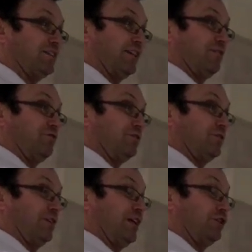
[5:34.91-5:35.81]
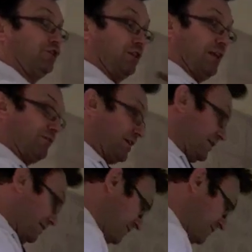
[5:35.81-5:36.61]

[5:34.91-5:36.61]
stand in front of it, shut your left eye.